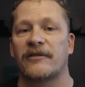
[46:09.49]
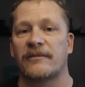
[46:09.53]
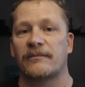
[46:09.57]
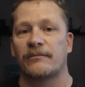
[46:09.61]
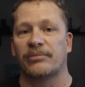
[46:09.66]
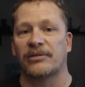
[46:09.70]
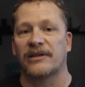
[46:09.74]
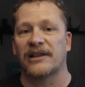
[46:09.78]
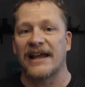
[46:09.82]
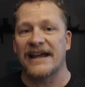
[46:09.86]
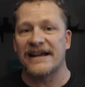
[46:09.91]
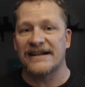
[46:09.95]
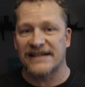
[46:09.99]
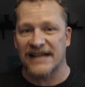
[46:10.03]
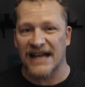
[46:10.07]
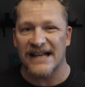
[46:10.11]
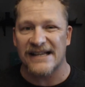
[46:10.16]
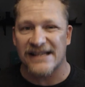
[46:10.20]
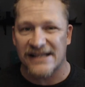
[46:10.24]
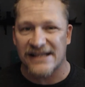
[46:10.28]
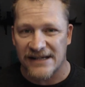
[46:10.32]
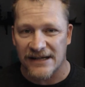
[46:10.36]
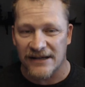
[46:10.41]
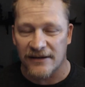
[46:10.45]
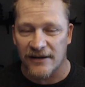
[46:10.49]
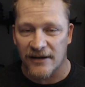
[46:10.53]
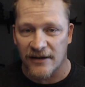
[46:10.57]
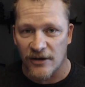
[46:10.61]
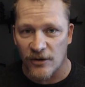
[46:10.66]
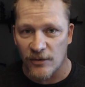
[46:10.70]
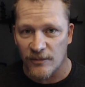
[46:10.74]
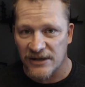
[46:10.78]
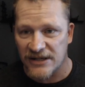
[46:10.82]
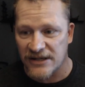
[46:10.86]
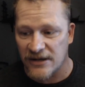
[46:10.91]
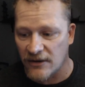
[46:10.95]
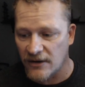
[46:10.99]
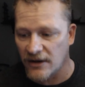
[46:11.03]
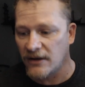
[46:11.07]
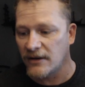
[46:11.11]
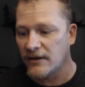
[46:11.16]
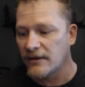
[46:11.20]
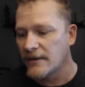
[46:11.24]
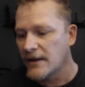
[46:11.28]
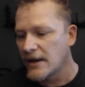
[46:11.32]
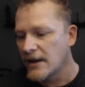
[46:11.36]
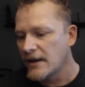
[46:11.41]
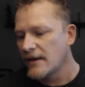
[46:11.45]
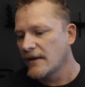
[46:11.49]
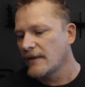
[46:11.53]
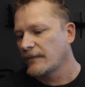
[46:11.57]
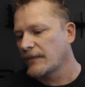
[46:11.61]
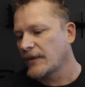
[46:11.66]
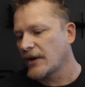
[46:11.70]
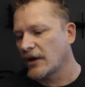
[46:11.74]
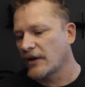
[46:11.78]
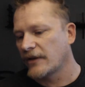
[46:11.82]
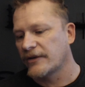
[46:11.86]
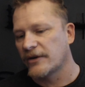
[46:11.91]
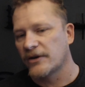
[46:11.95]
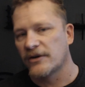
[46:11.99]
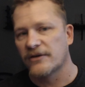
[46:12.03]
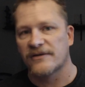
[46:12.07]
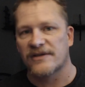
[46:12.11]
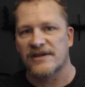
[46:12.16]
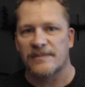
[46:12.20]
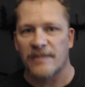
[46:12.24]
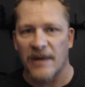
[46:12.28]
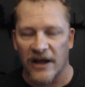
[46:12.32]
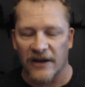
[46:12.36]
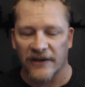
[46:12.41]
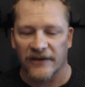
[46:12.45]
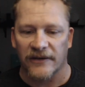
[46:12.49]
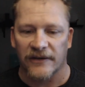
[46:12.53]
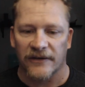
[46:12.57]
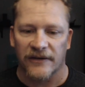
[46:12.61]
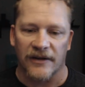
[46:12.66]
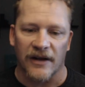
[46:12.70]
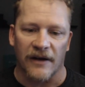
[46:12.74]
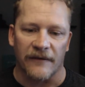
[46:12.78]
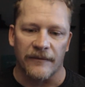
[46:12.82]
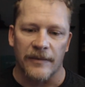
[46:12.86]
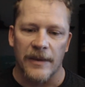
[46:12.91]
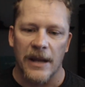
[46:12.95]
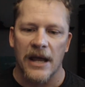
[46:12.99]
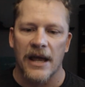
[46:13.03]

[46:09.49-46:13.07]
playtesting the new material, all the new spells and stuff.